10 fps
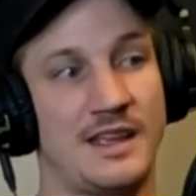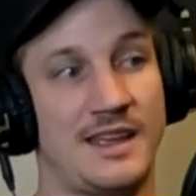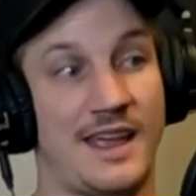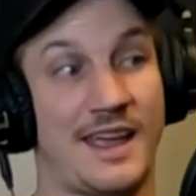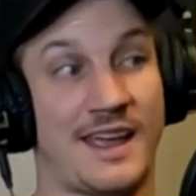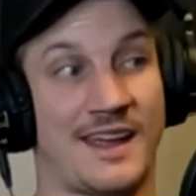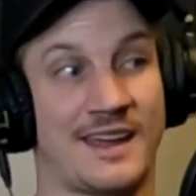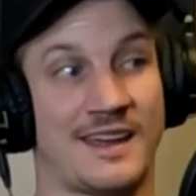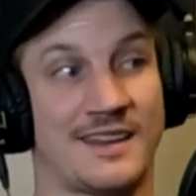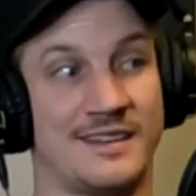
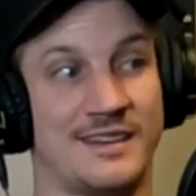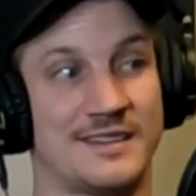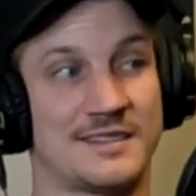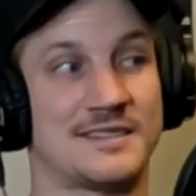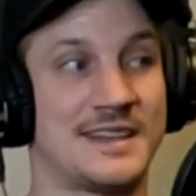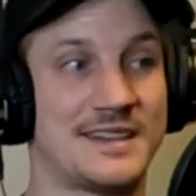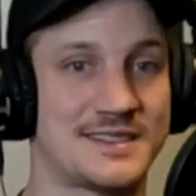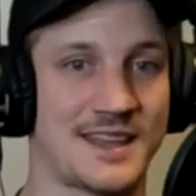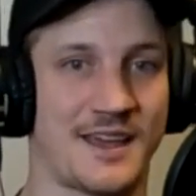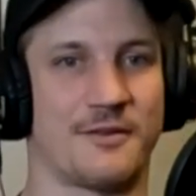And since
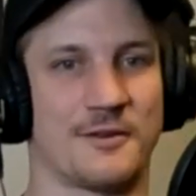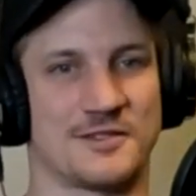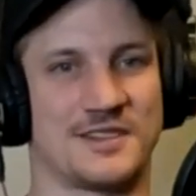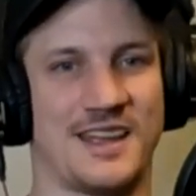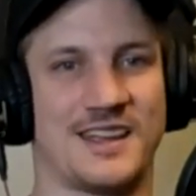that first take,